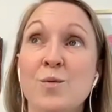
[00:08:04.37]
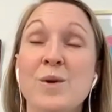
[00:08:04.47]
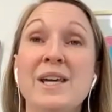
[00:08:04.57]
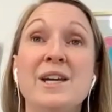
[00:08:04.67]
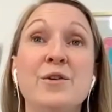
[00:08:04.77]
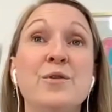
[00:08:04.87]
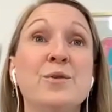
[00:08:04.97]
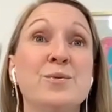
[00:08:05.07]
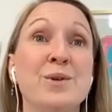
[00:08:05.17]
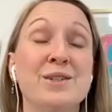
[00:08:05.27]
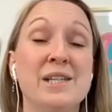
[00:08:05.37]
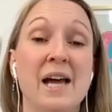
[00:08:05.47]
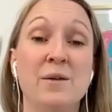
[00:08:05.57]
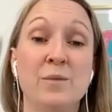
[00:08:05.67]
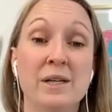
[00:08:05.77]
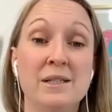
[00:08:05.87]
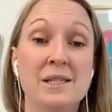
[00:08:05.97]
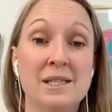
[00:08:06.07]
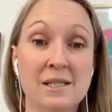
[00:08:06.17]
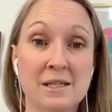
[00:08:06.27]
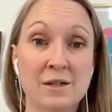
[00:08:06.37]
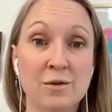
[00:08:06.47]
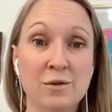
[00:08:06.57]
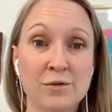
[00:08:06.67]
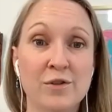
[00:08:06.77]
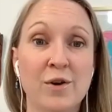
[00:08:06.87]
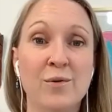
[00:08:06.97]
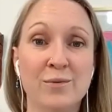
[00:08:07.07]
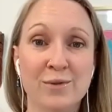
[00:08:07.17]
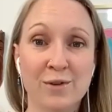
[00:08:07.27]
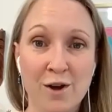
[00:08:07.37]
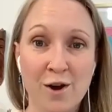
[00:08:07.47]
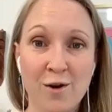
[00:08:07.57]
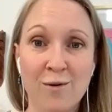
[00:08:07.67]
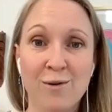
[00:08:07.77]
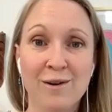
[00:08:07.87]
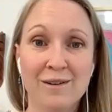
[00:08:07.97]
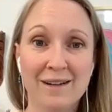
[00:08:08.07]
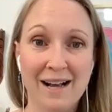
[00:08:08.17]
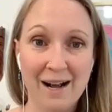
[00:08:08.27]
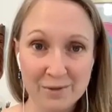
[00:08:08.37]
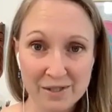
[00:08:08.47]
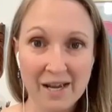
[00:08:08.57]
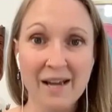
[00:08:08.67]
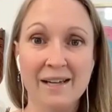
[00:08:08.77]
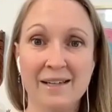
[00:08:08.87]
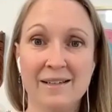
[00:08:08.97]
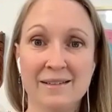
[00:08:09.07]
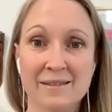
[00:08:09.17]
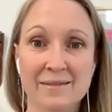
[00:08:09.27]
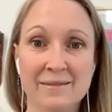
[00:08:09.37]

we hear those words and we still don't go outside.